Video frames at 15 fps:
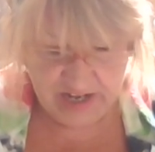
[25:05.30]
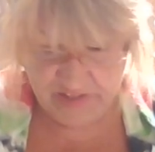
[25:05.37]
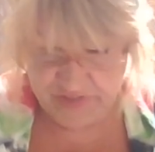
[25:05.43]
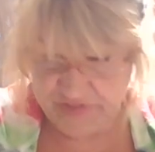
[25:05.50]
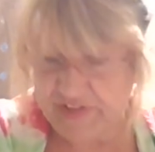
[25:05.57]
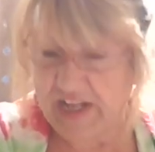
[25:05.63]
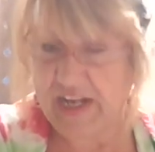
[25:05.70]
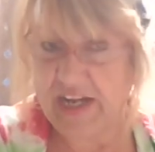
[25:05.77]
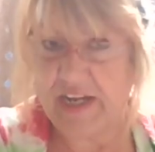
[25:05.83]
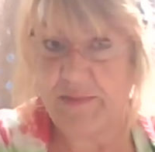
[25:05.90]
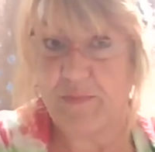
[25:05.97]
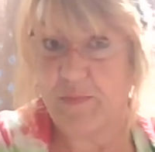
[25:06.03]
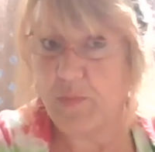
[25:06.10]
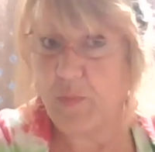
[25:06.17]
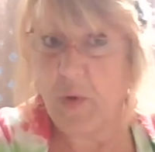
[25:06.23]

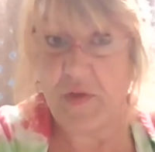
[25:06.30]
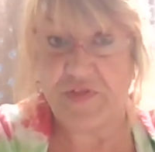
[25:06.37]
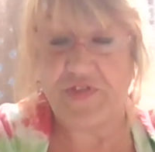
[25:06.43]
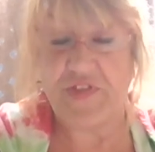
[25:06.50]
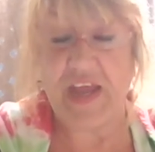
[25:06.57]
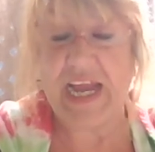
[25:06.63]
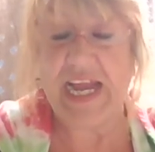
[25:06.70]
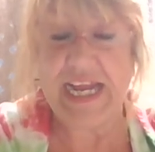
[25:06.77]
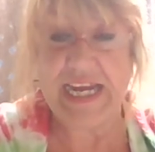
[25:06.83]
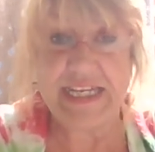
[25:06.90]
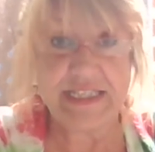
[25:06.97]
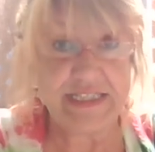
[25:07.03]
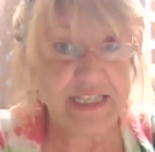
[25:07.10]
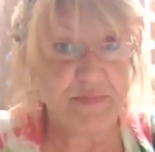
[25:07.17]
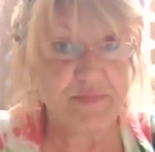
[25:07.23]
they
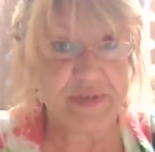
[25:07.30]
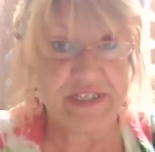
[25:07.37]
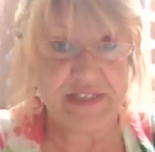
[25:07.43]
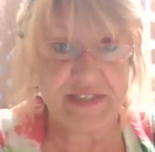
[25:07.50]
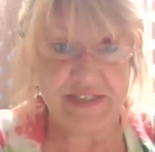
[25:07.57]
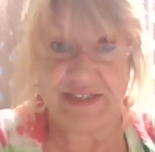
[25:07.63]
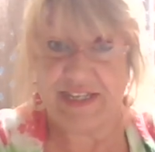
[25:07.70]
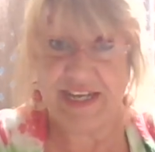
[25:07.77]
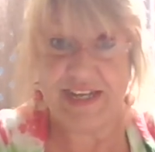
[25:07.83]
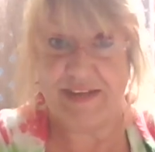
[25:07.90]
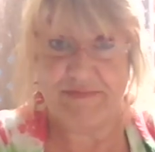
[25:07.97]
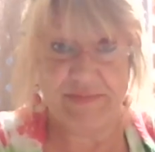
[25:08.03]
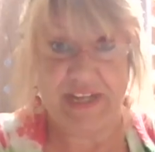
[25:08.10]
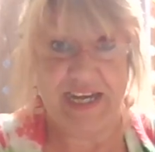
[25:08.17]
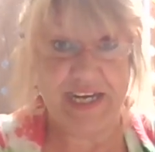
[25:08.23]
see, they
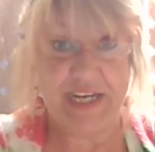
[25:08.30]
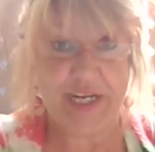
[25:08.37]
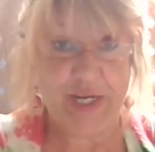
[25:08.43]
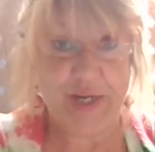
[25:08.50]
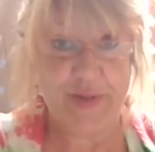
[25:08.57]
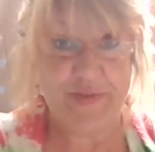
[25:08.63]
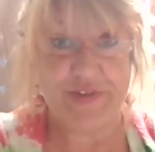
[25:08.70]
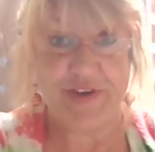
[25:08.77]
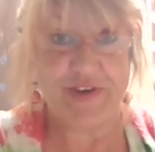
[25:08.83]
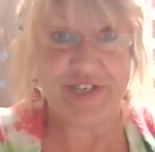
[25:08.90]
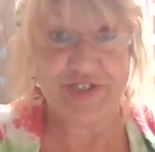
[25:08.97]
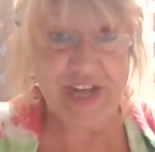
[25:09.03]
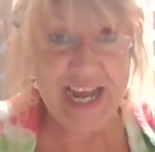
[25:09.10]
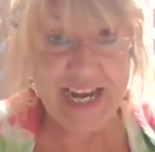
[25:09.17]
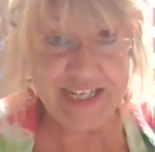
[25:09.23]
like you, they're
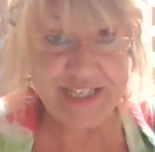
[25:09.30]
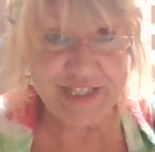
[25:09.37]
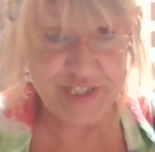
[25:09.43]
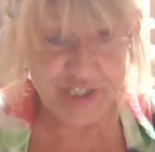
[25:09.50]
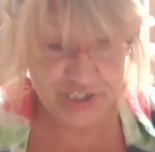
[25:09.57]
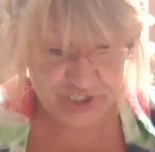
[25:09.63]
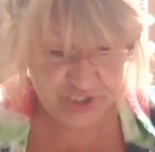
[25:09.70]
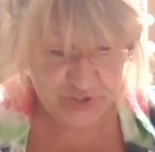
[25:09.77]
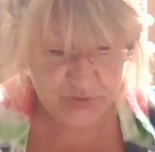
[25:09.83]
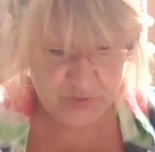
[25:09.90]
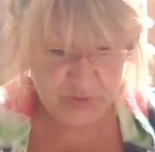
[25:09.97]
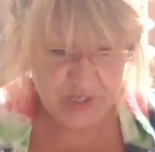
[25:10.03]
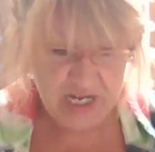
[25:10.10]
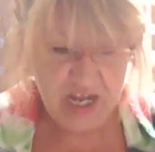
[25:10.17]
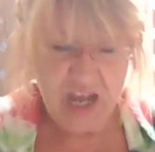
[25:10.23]
attracted to
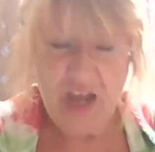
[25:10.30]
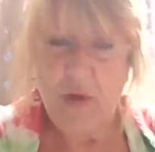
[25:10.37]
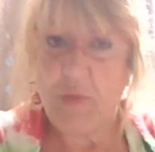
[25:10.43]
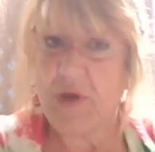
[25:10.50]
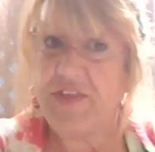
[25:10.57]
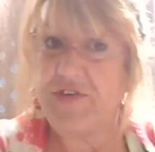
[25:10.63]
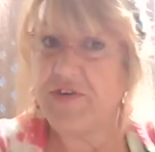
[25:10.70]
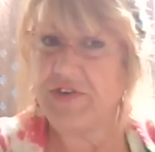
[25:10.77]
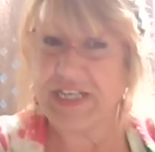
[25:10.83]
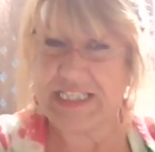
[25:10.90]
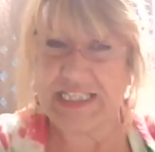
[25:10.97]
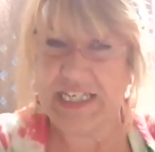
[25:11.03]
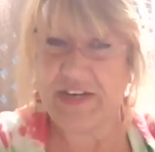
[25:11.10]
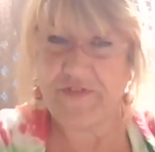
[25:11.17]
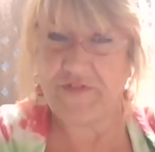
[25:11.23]
you, whether
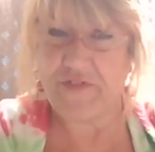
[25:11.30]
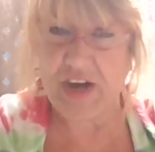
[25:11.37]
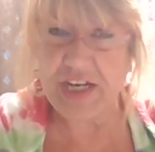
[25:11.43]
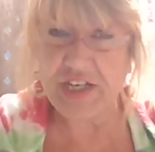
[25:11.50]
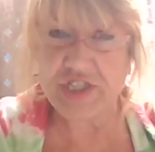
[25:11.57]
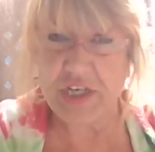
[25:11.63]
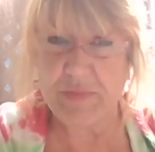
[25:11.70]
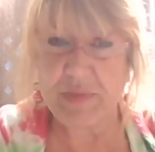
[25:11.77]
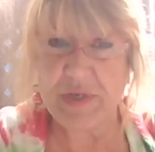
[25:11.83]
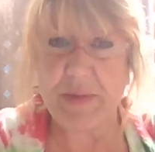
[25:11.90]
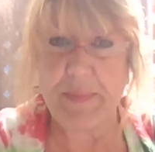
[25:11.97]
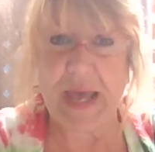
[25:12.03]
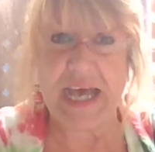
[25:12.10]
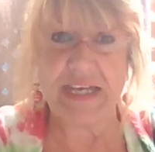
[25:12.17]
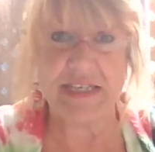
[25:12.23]
it's in a friendship
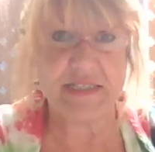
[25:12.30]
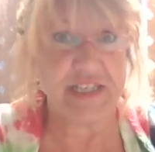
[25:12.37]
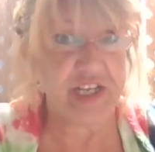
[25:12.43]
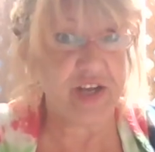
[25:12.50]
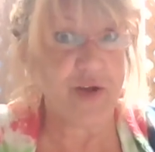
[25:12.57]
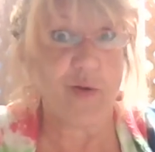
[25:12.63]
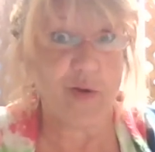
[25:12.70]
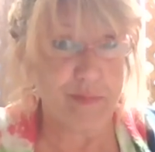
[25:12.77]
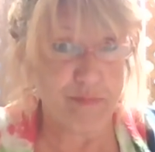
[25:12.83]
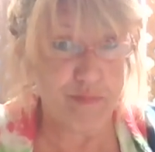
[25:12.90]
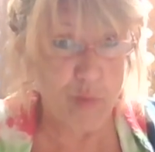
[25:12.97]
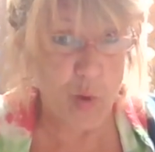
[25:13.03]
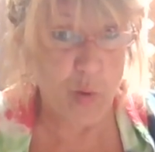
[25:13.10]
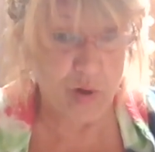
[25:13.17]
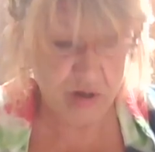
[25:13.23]
capacity or
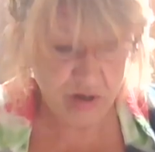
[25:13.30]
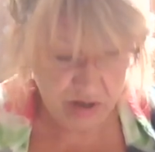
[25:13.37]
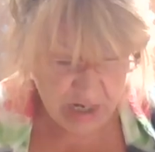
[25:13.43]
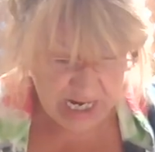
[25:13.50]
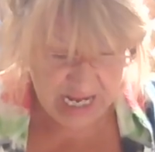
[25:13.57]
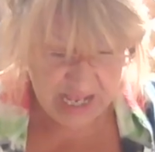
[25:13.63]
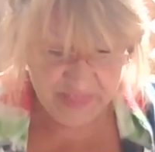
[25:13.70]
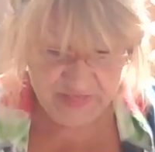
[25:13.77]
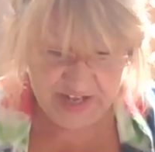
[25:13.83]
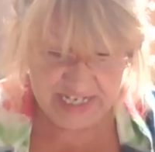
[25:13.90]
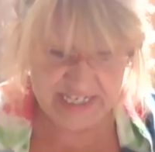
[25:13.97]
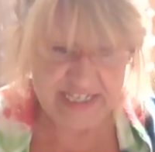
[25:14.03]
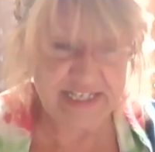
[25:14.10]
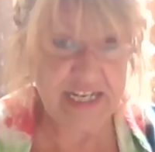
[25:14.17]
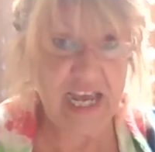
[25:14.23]
more.
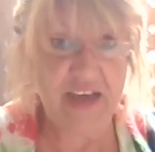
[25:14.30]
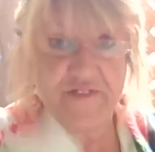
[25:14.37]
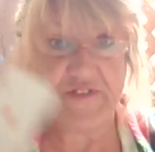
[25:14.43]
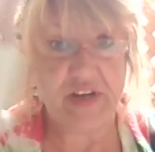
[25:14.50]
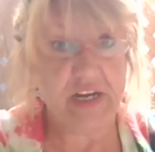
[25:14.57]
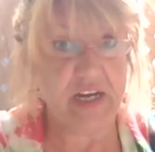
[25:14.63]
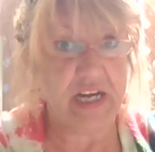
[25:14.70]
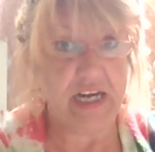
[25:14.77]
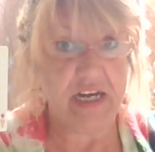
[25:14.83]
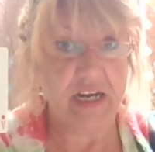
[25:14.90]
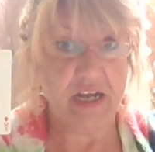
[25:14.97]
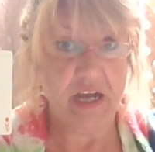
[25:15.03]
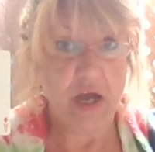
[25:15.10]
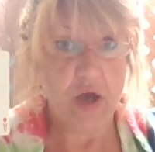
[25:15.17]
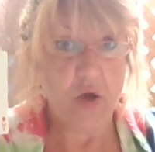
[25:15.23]
They definitely
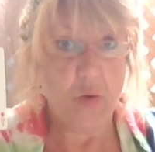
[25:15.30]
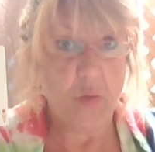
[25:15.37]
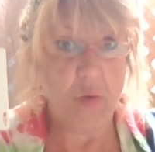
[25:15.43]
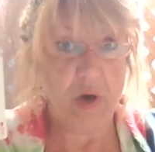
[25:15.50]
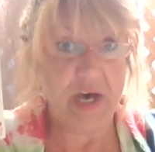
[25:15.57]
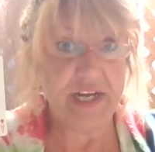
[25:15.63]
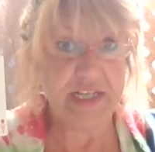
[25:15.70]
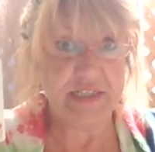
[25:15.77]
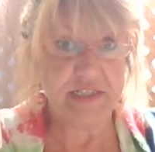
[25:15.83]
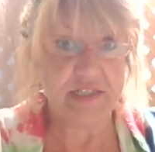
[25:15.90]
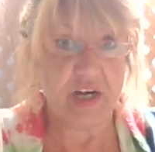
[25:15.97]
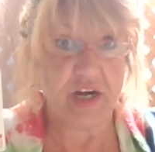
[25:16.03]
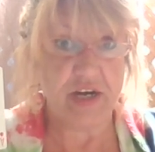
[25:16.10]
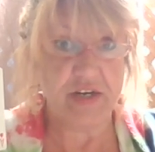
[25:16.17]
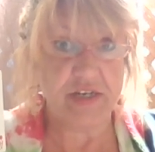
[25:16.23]
want to
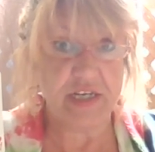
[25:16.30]
start